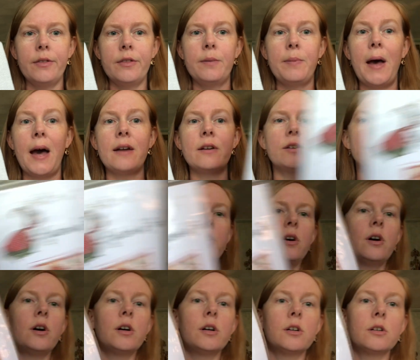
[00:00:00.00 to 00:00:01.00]
the patterns
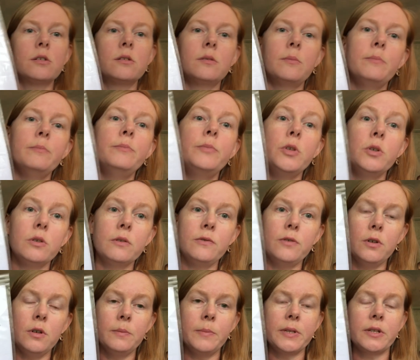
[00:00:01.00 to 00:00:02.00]
are
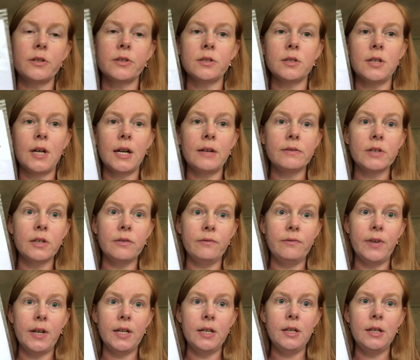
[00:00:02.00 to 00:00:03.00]
beautiful, but there's a lot of
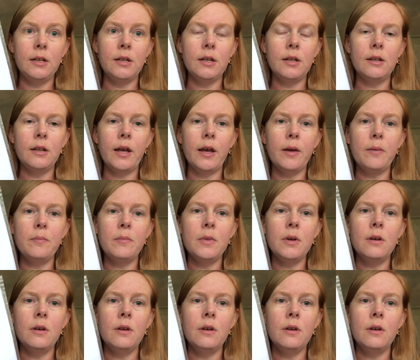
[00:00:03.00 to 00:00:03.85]
confetti in them.